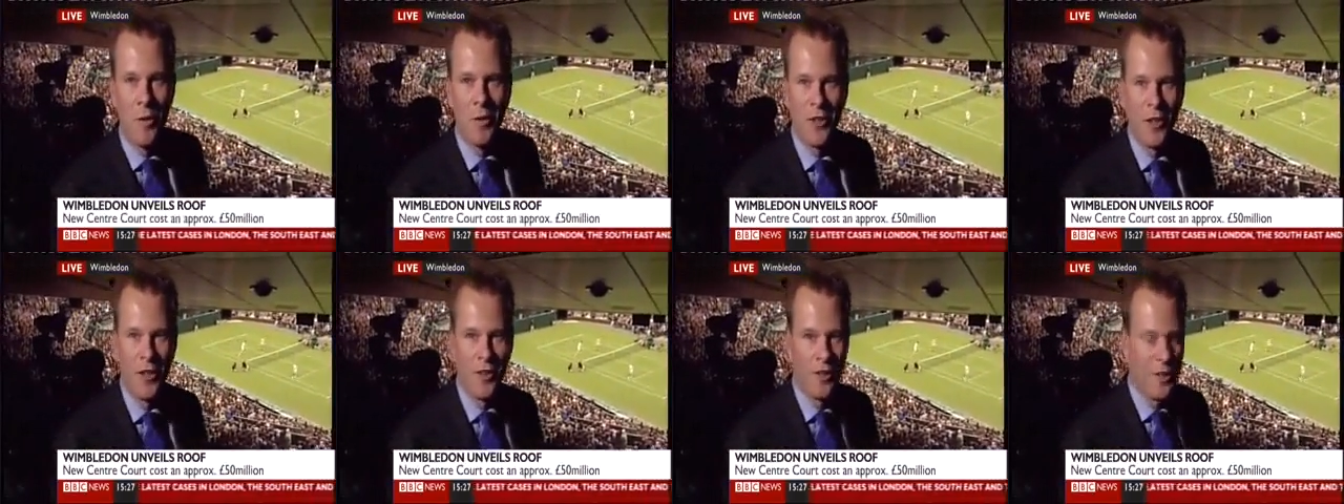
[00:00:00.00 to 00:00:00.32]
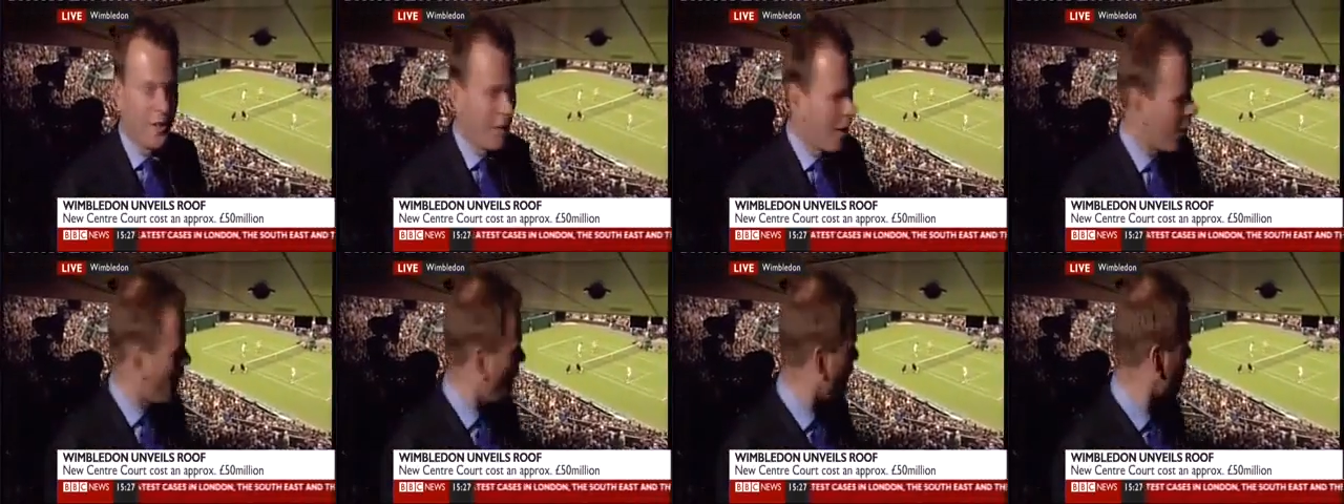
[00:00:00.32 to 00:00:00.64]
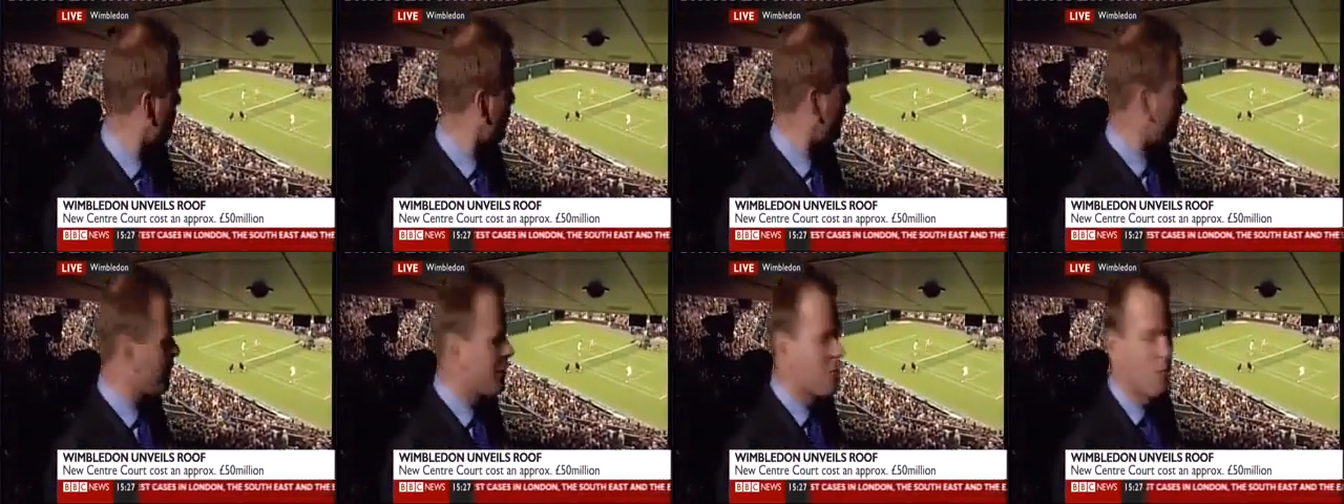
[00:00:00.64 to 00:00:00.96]
I've got a
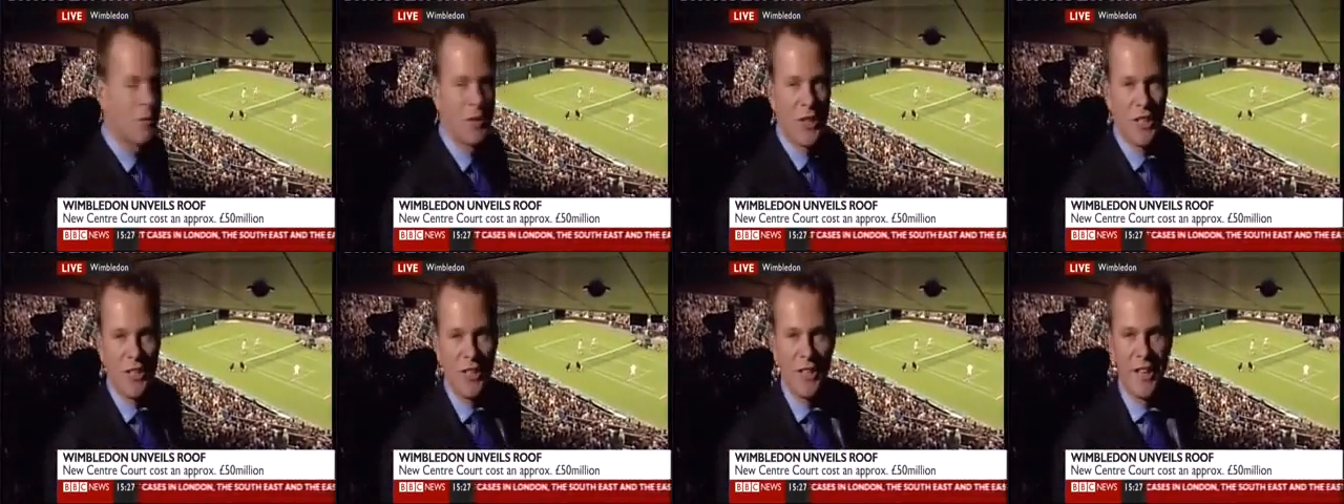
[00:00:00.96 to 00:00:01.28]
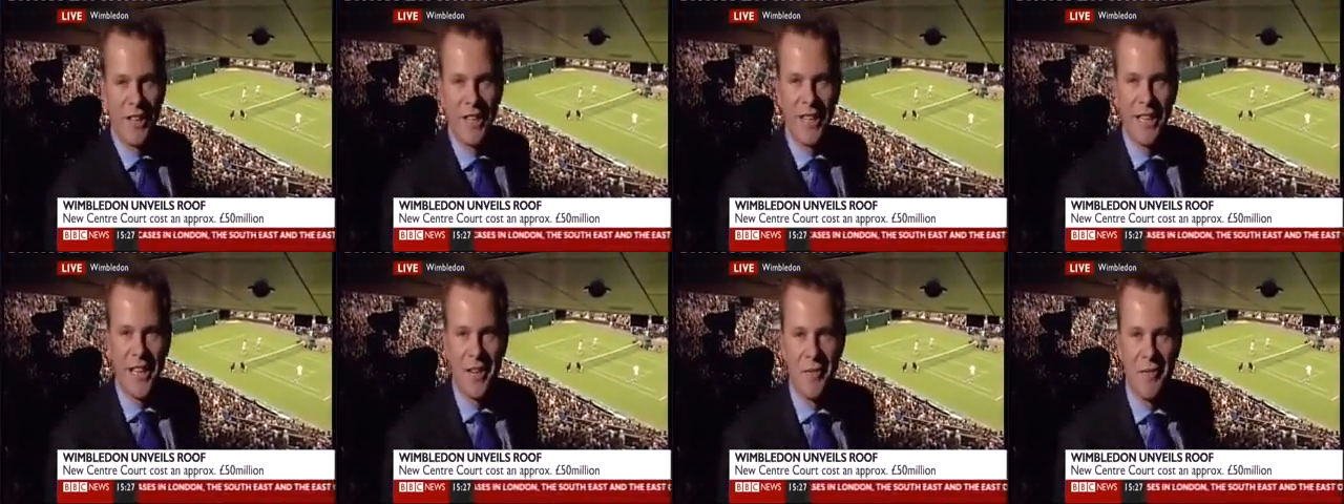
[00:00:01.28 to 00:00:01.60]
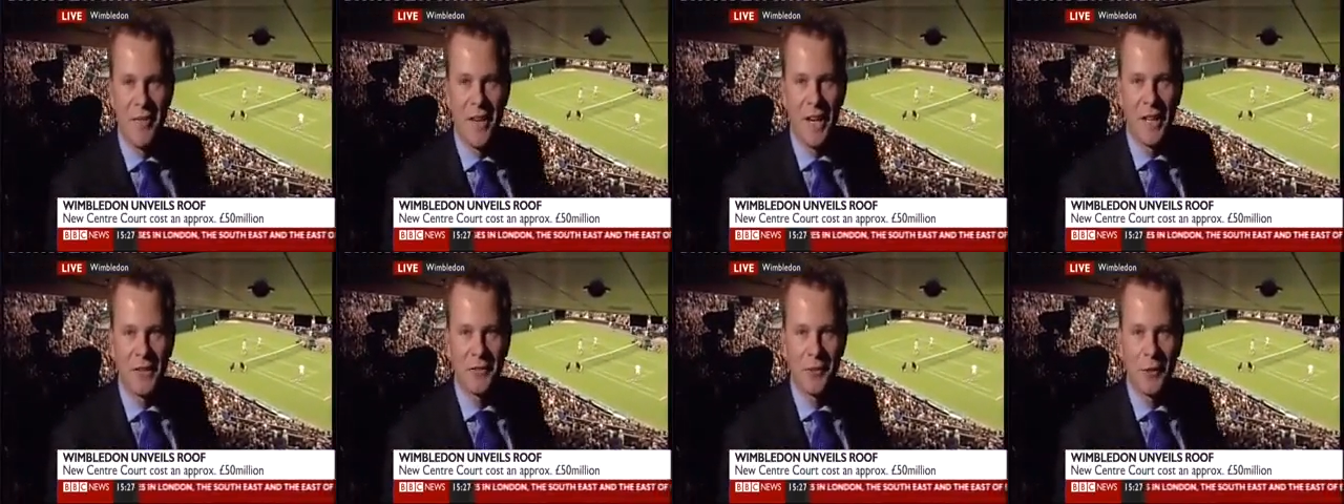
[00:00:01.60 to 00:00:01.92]
privileged position, I think, here for
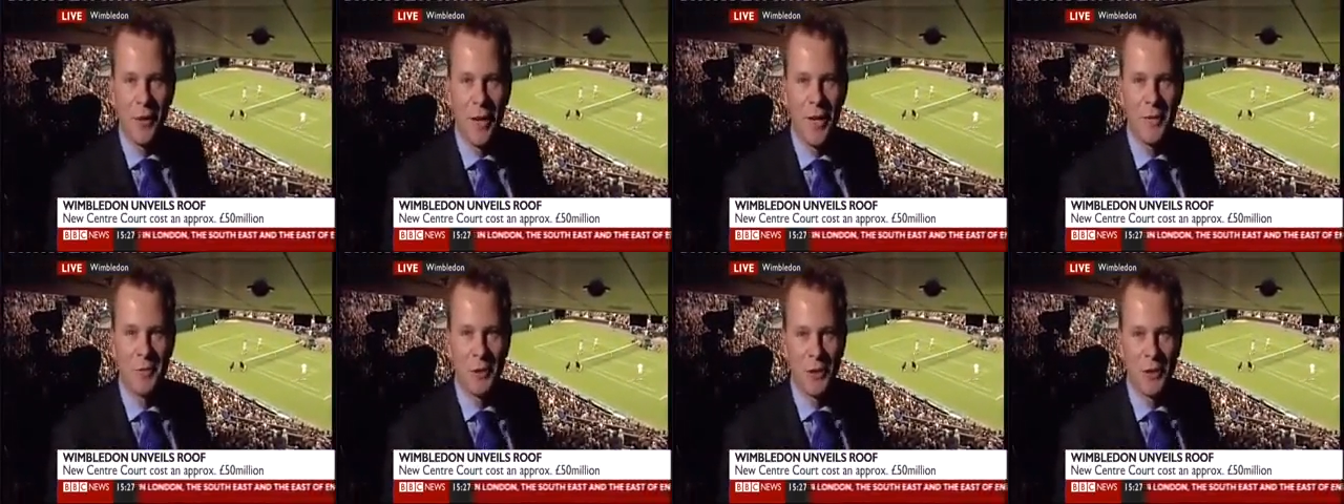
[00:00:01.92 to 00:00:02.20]
the next few hours.